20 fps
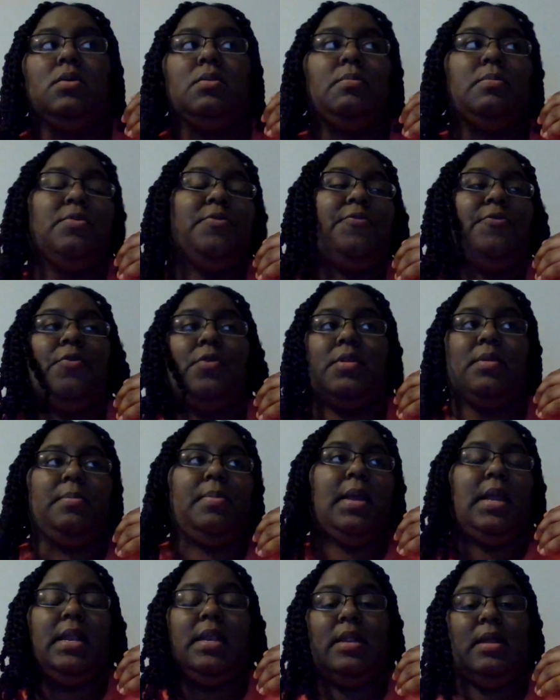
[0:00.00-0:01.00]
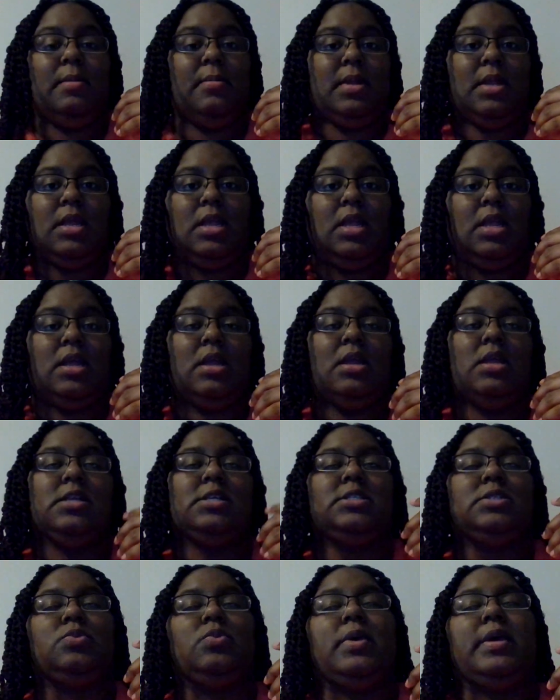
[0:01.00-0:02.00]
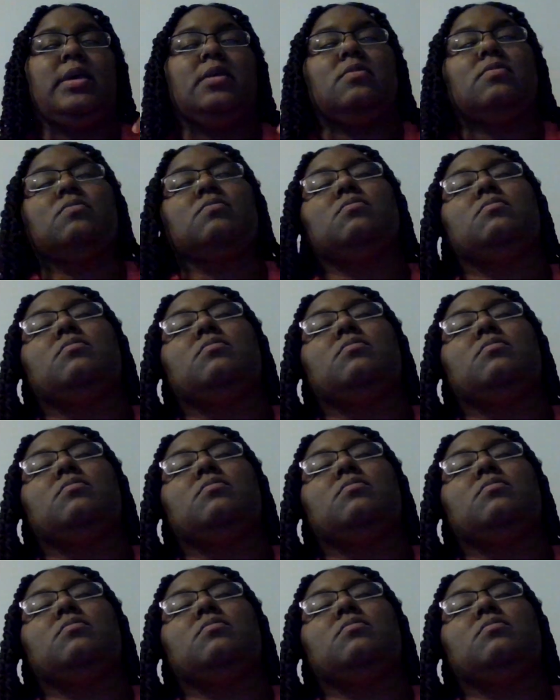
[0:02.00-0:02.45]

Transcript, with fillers: before the pandemic hit as well.